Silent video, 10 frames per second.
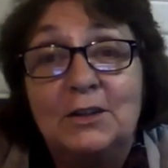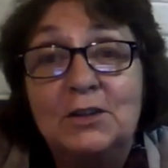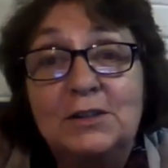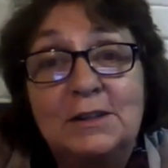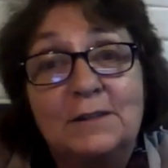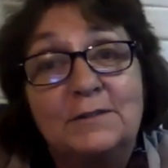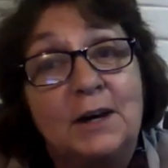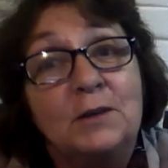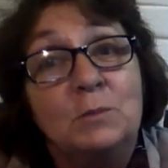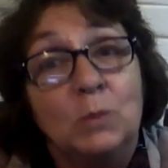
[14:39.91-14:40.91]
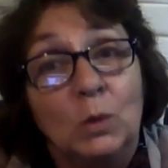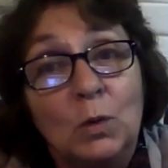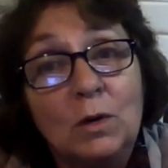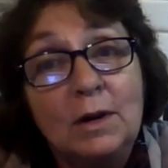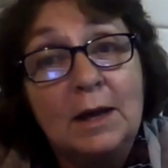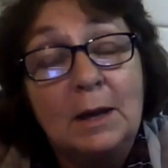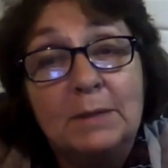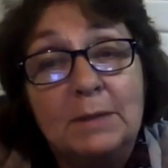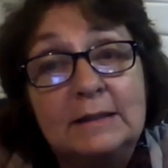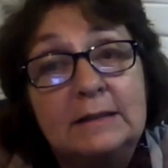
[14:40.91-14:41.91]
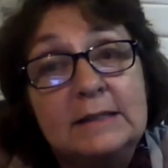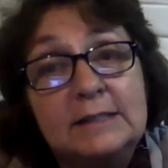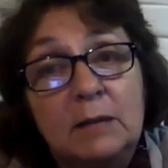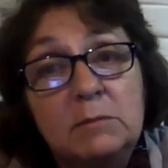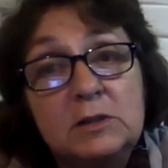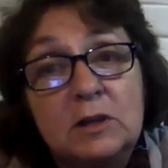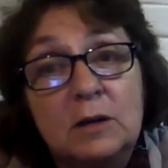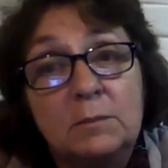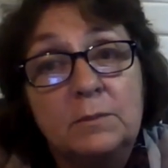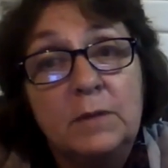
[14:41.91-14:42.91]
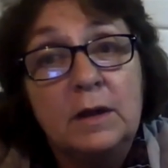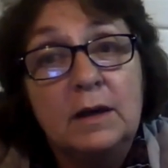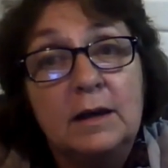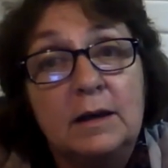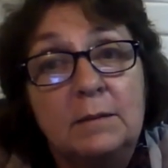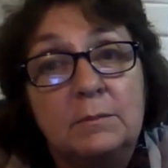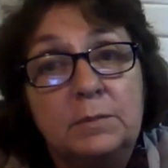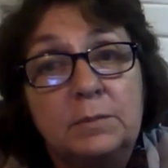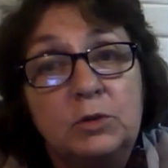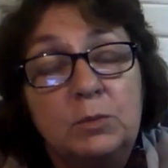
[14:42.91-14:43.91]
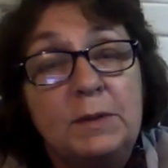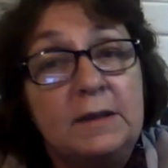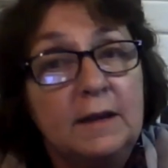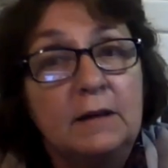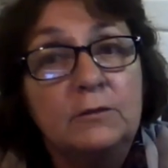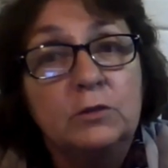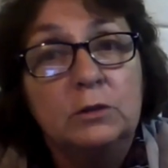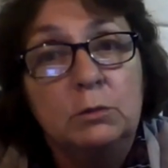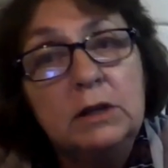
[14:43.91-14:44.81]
You should have done more. But at the same time, to be thankful.